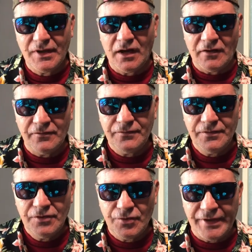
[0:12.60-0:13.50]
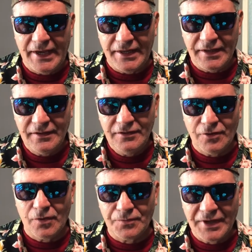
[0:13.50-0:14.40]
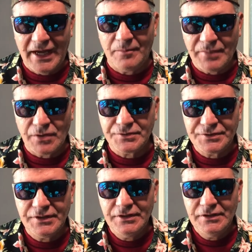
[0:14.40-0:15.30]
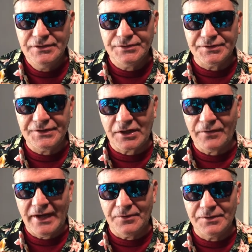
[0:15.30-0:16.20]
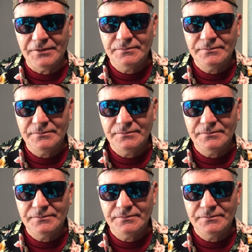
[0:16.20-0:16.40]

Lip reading: of creating your own compost. So stick around.